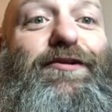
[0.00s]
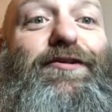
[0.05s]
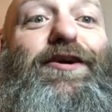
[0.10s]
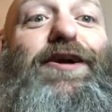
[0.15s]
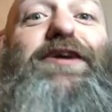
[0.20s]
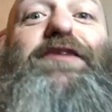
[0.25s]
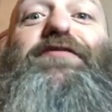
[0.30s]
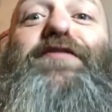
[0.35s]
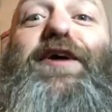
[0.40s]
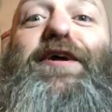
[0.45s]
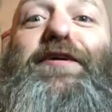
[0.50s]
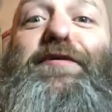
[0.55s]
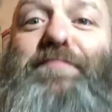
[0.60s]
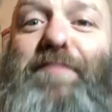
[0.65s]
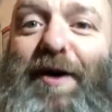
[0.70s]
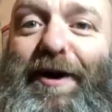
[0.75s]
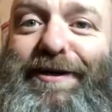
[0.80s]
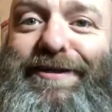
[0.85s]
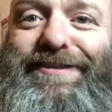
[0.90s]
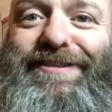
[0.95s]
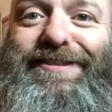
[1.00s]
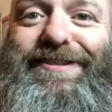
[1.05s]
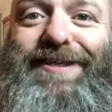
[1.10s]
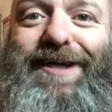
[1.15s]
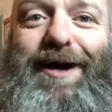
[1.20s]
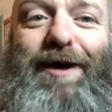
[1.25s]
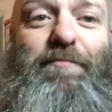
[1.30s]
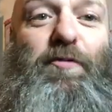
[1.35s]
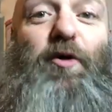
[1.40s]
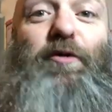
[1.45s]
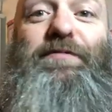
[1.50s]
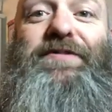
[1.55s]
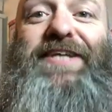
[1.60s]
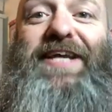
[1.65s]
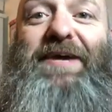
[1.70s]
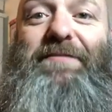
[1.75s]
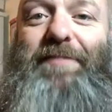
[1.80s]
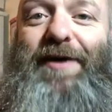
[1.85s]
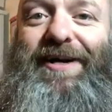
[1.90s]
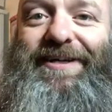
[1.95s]
Thank you very much. I'm hoping to
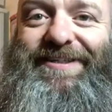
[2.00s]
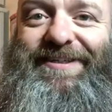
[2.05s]
get back